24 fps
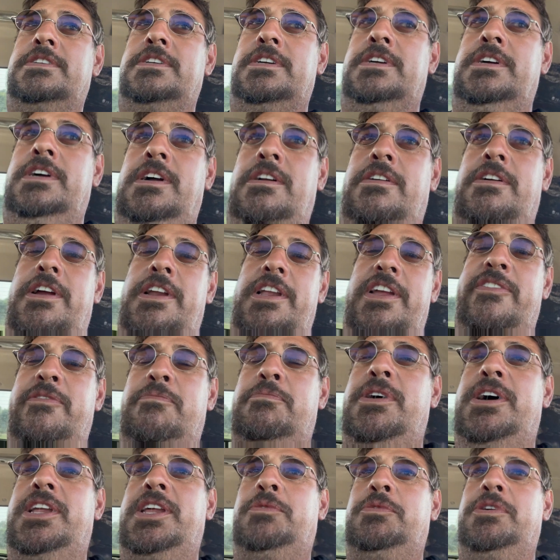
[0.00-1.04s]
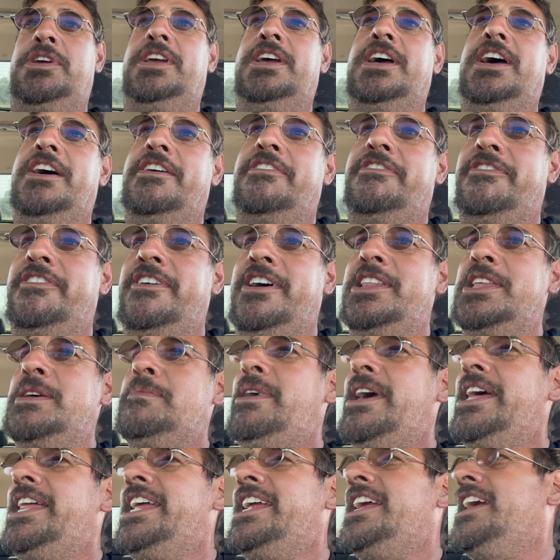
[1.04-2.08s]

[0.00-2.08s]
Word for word: All right, everybody, we uh, finally made it